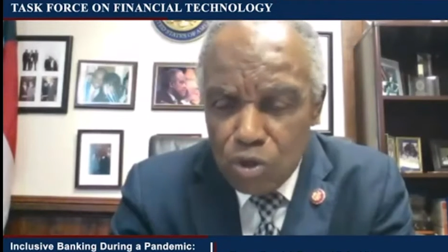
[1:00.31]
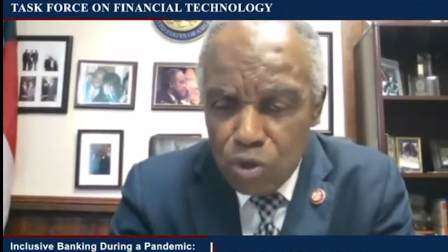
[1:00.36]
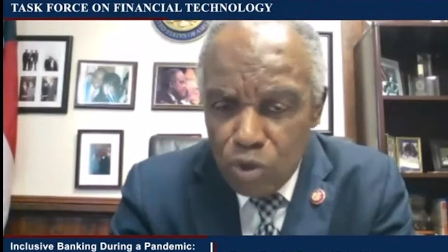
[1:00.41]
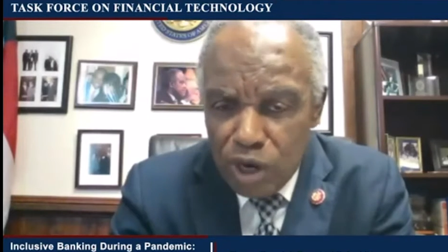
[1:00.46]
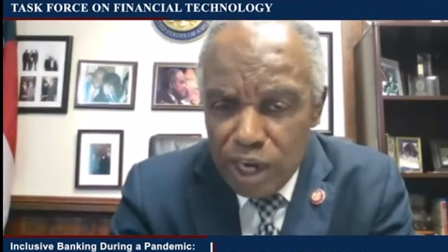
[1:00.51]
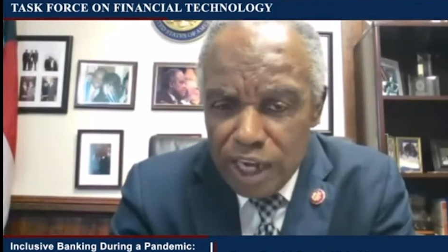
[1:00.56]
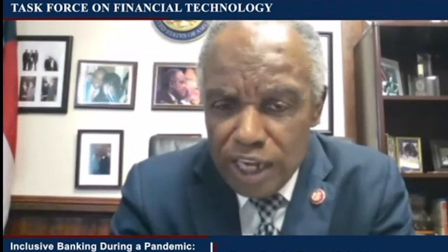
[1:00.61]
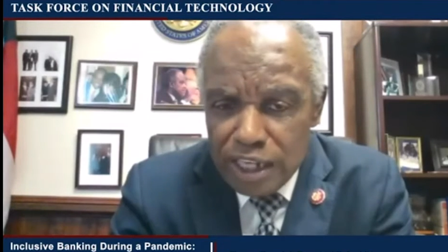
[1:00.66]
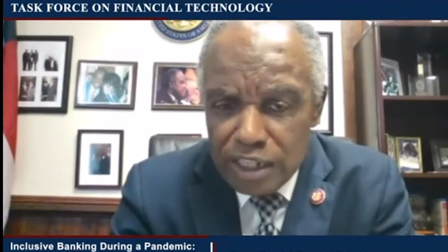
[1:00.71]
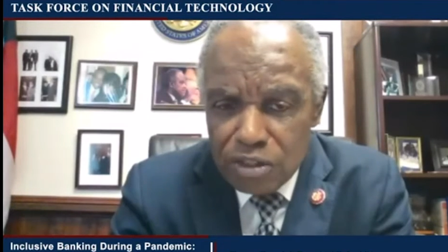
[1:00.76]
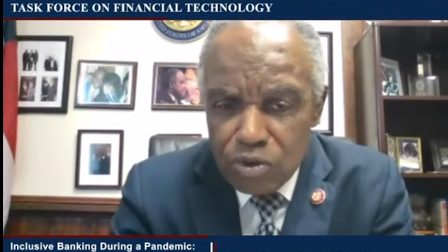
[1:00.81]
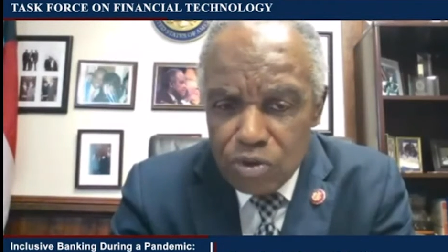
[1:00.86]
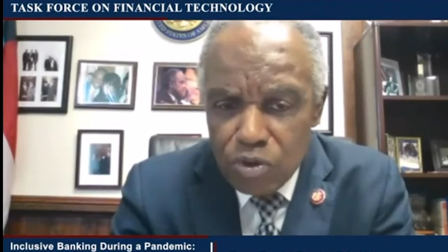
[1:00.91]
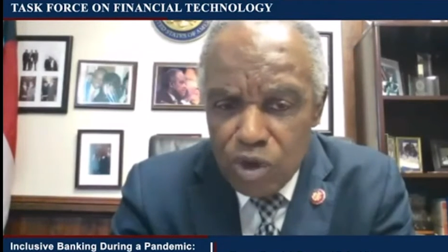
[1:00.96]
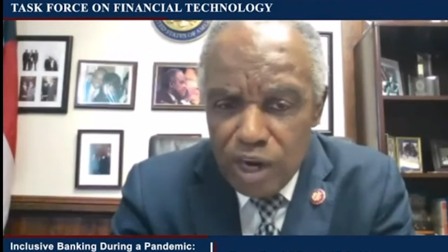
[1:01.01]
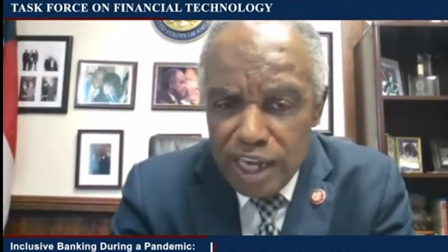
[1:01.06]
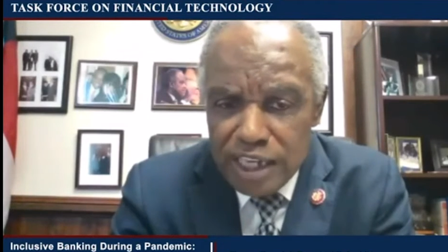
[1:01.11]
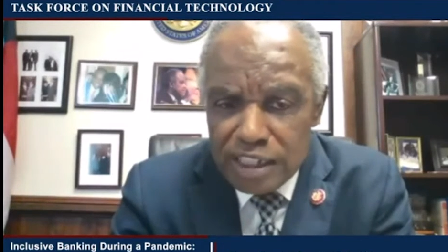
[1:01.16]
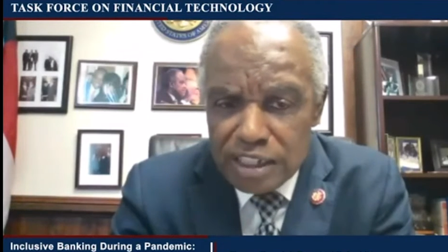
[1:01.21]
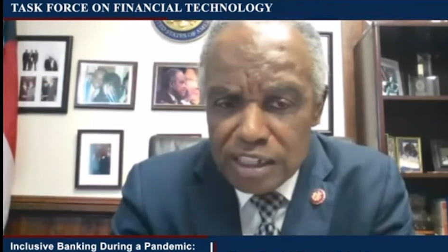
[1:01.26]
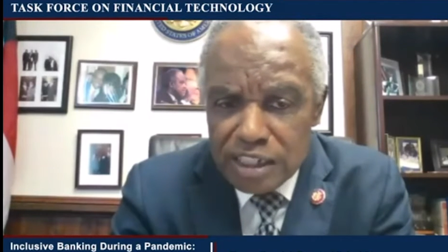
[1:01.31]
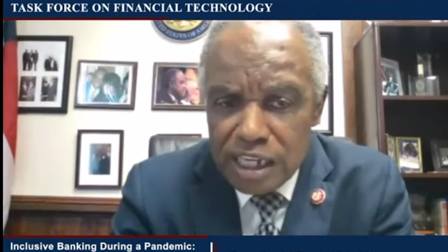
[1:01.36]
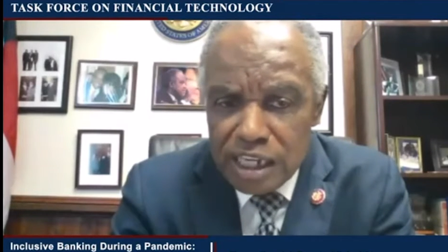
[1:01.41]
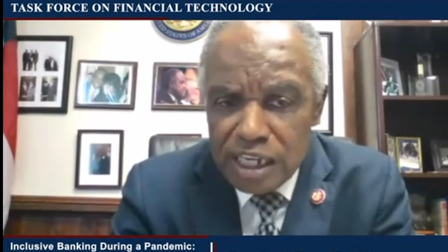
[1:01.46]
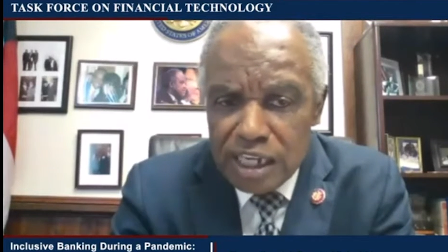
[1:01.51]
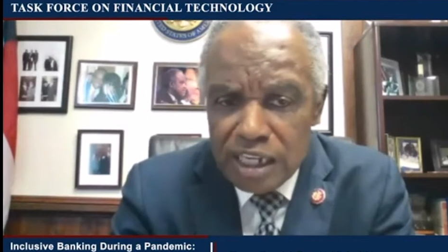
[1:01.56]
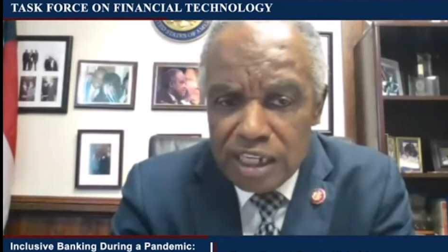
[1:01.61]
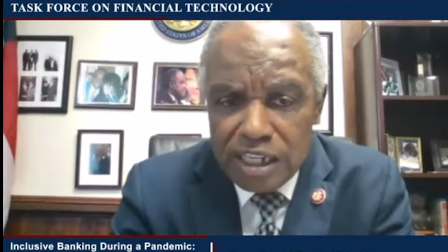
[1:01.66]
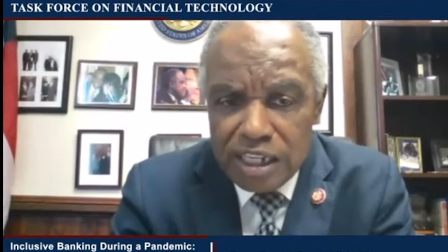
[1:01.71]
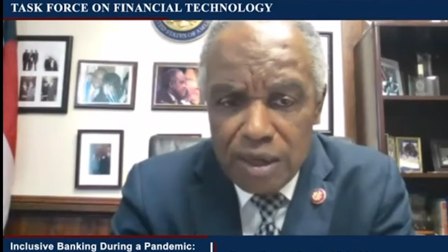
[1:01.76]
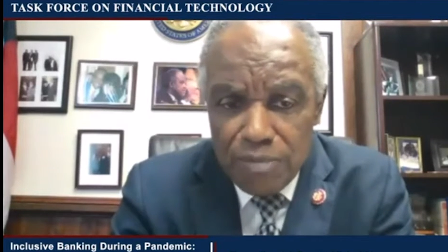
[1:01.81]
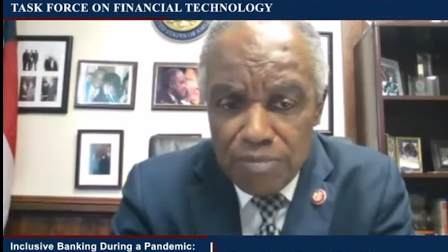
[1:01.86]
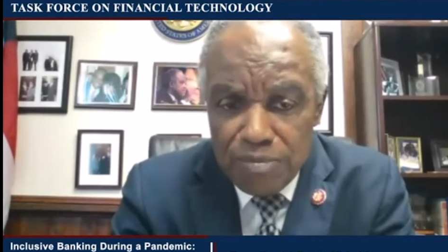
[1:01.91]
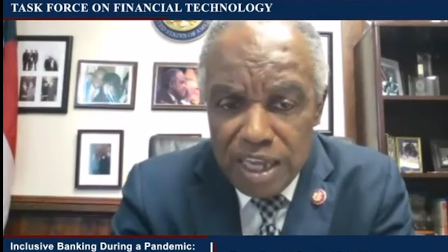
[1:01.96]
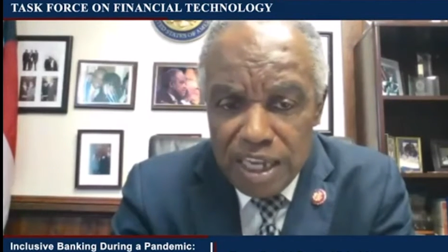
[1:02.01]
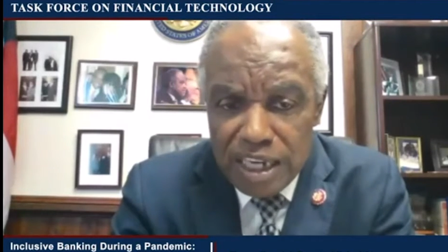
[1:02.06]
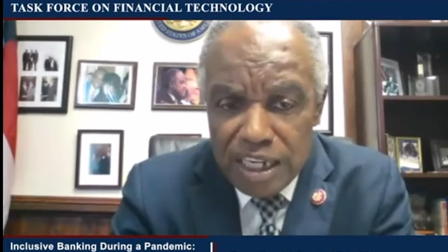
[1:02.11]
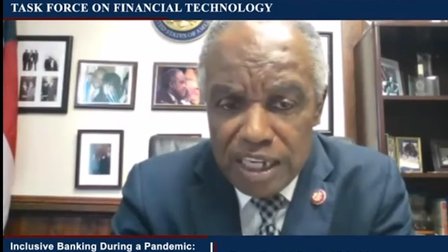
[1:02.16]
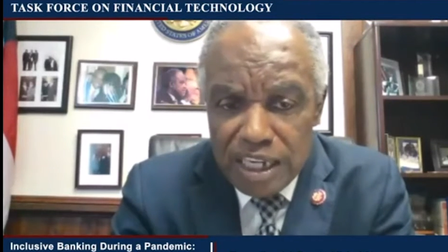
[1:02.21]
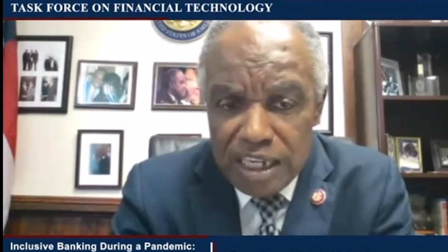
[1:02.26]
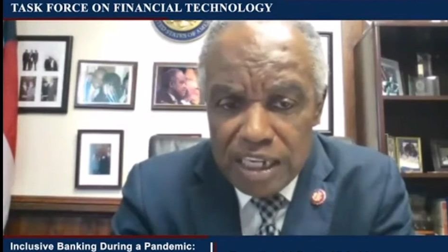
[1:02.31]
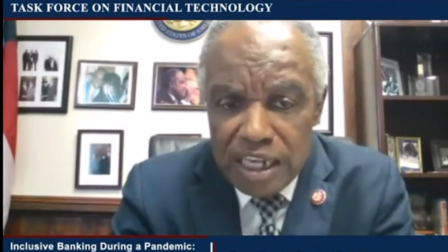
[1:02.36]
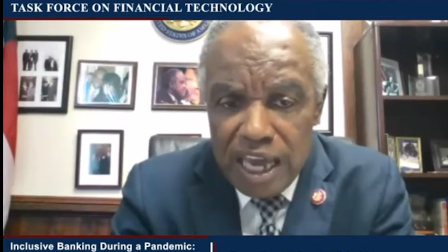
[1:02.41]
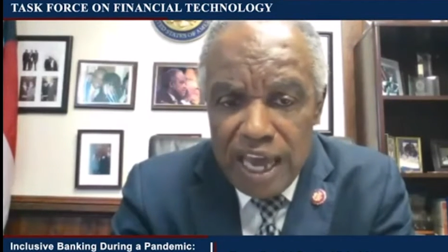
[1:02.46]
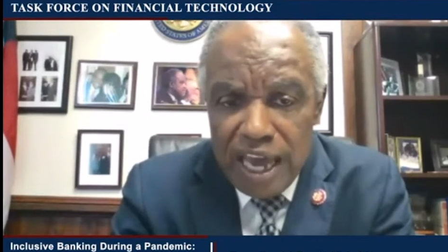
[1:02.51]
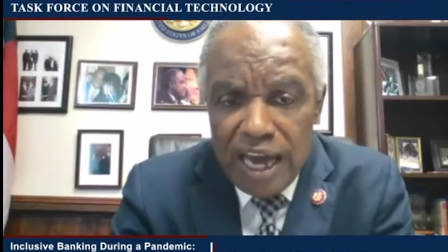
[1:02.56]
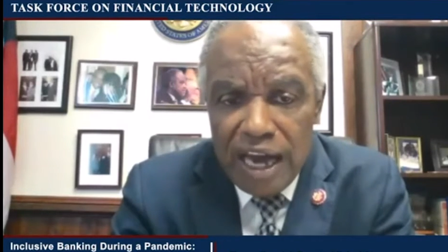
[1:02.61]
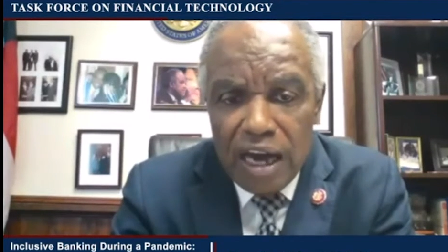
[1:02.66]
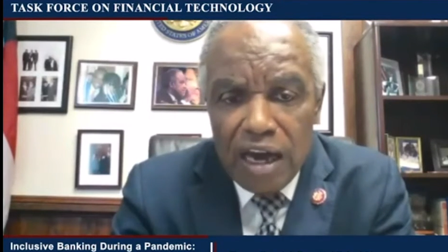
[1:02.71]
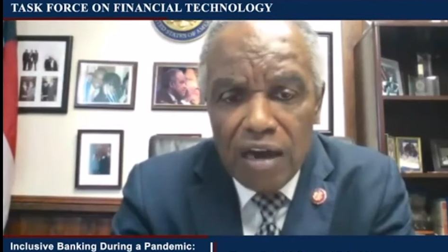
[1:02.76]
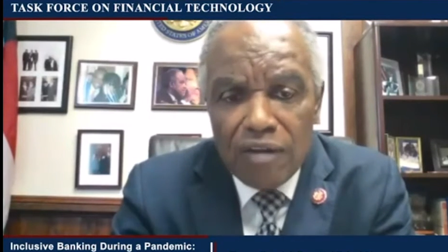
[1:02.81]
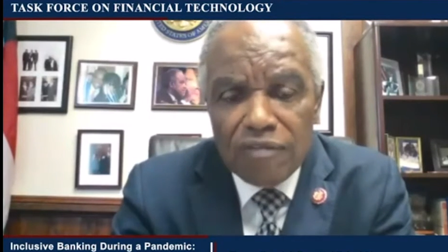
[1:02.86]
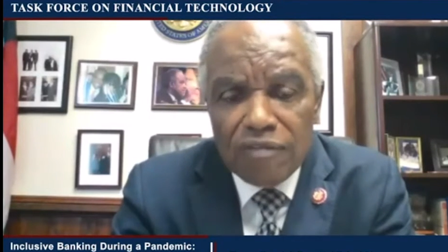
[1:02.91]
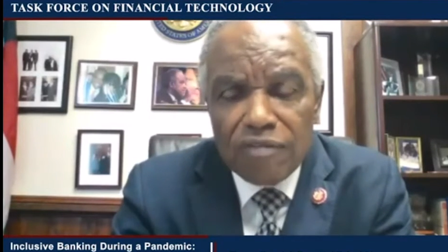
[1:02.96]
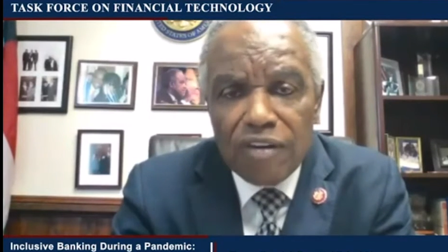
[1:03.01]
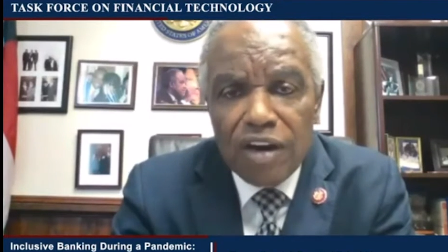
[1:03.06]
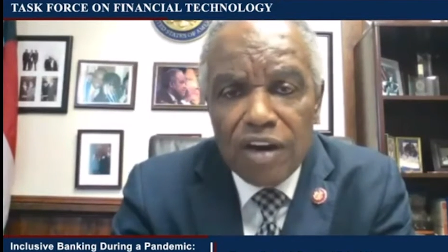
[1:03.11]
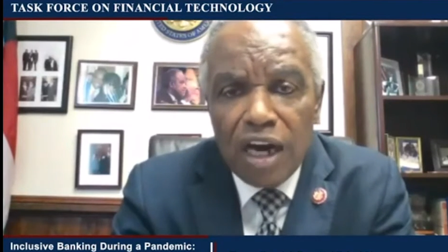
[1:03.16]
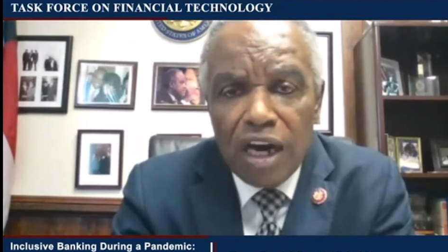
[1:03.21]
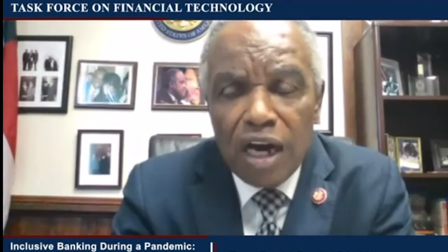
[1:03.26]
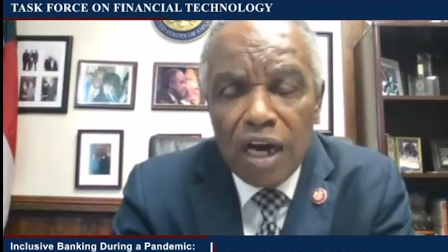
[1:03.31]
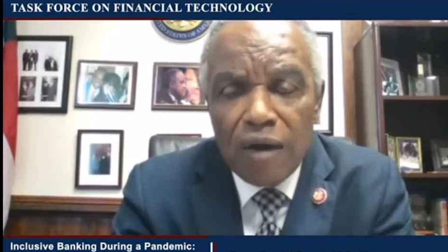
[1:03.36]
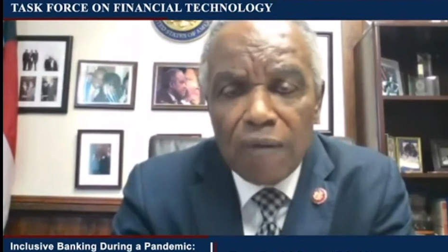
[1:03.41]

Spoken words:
great, great committee of